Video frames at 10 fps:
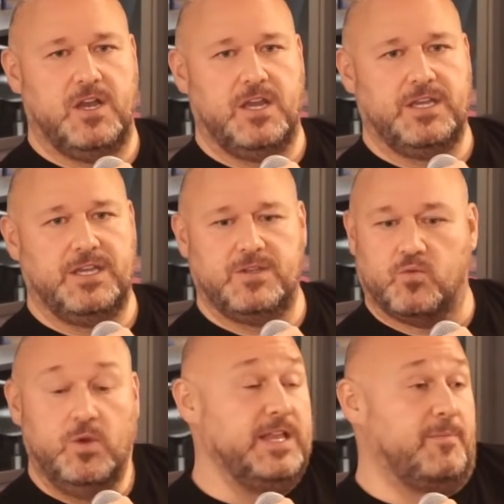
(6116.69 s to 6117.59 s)
is
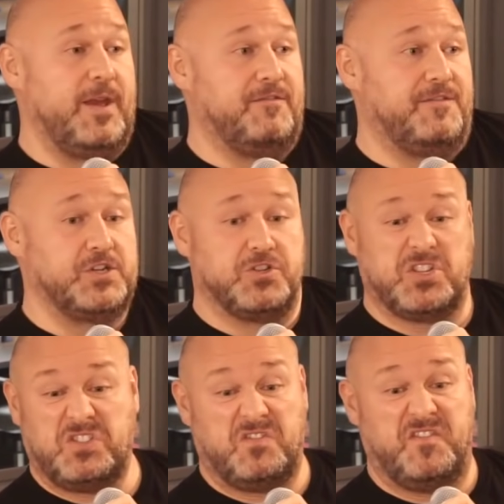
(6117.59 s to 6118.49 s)
really beneficial
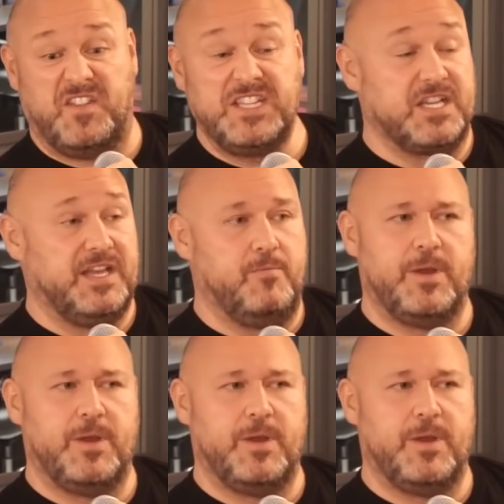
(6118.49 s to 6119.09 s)
just physically,